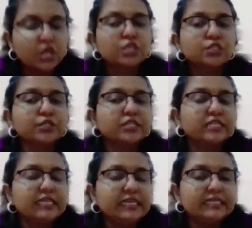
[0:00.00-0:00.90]
So
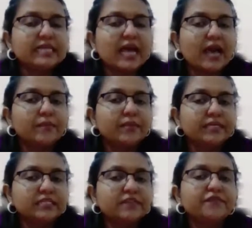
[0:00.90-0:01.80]
these
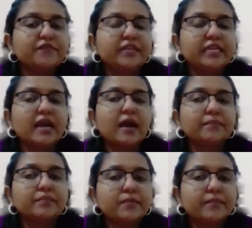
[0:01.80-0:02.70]
habits free
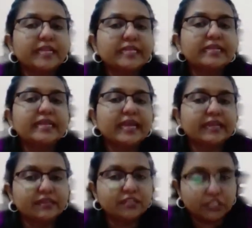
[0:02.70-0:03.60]
up the mental
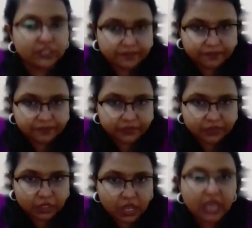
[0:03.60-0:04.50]
energy,
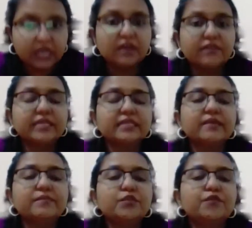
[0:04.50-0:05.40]
allowing
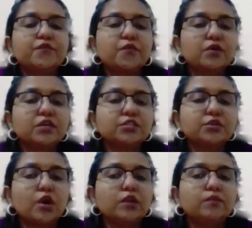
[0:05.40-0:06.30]
them to focus
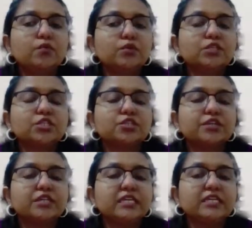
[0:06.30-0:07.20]
on more
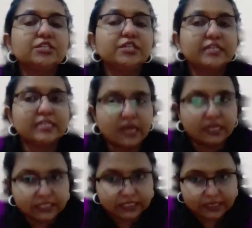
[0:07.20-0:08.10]
strategic
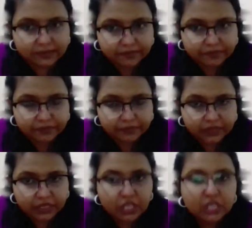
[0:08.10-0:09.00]
tasks.
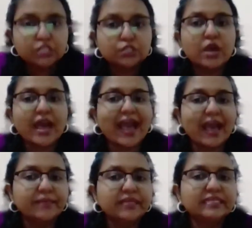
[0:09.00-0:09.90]
So
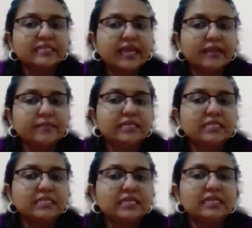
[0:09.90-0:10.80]
habits can be
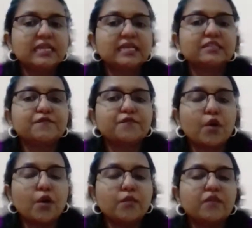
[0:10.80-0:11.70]
seen as a
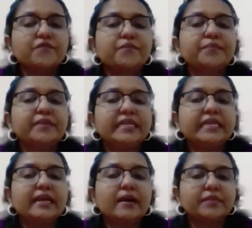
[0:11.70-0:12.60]
form of
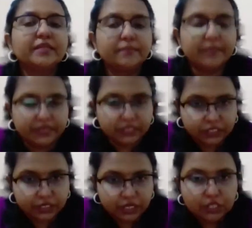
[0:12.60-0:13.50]
pre-commitment.
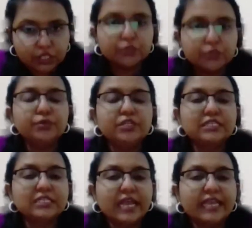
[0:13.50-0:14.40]
So you
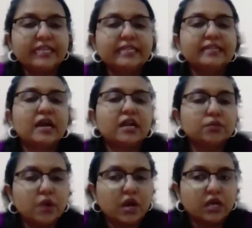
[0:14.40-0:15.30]
decide in
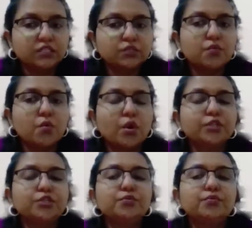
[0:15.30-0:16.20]
advance
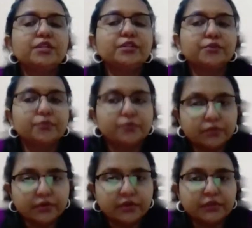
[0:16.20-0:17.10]
what you will do,
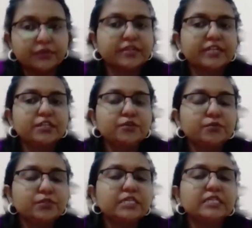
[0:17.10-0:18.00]

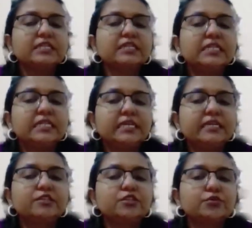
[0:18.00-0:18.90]
reducing the
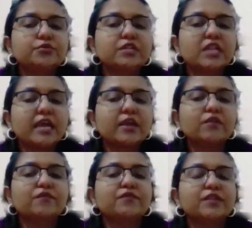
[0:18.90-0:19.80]
need to rely
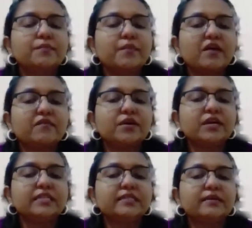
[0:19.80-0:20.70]
on willpower
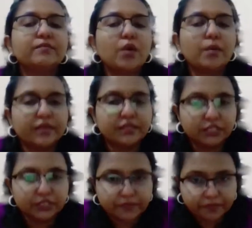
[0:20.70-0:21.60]
in the moment.